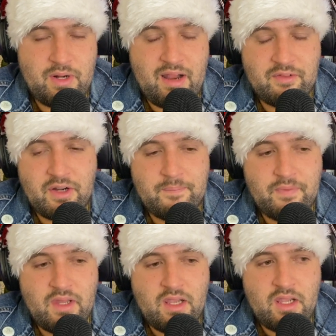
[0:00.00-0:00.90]
whatever,
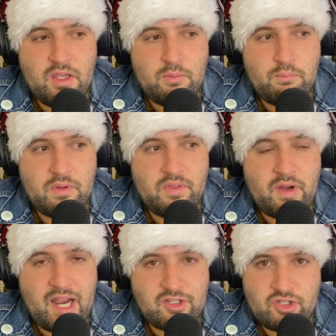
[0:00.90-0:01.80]
but they're
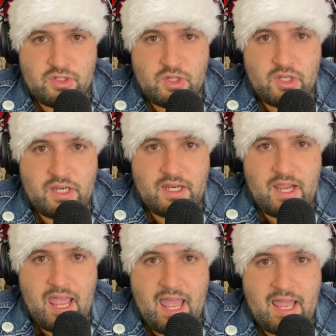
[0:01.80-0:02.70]
actually looking
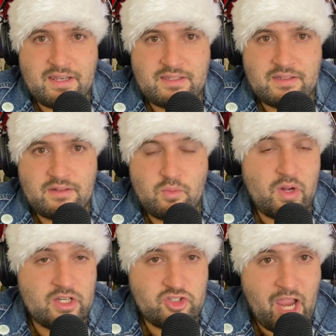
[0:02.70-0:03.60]
at
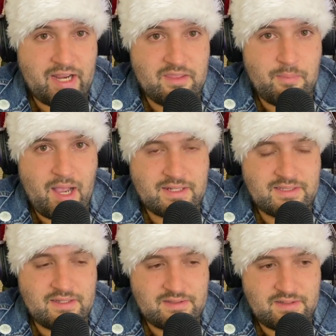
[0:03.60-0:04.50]
what a jack-in-the-box
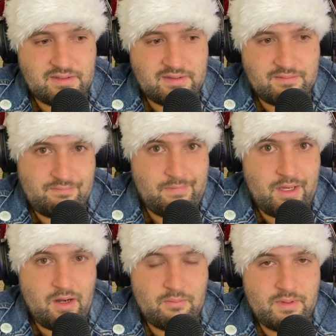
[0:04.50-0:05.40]
is. It's, you
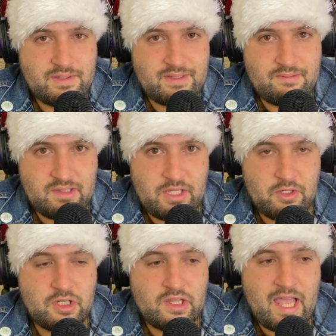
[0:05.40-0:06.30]
know, it's a little
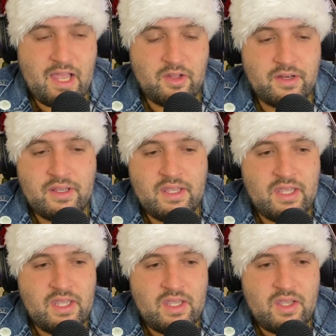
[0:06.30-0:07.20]
clown
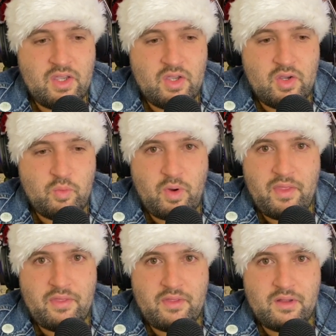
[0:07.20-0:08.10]

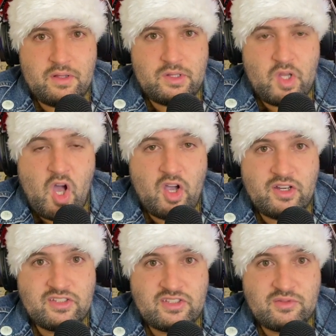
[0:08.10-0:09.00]
with long
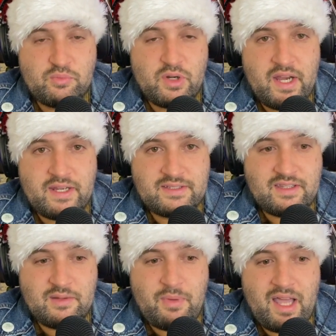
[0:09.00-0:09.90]
springs
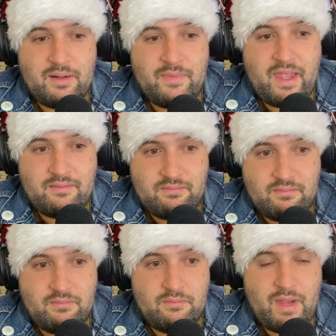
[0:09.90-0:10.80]
at the bottom that
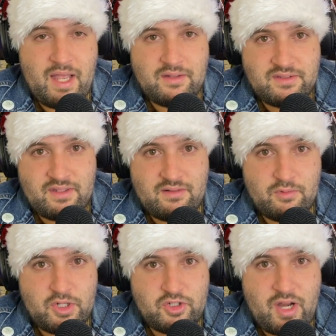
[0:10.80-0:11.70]
bounce and
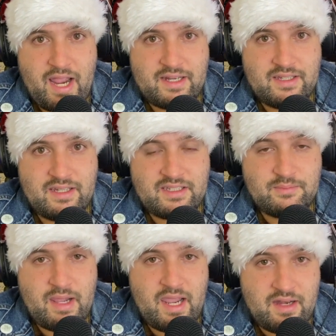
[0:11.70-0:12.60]
retract and
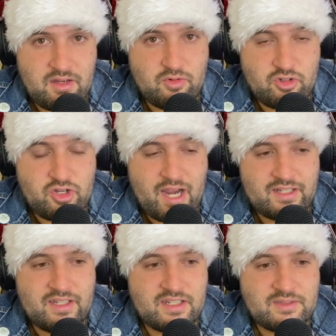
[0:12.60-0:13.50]
expand and retract
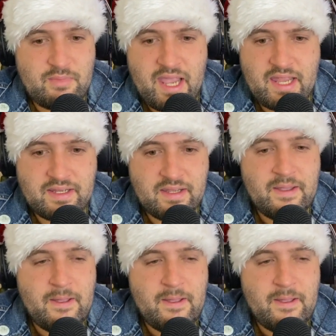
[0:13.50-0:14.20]
and expand.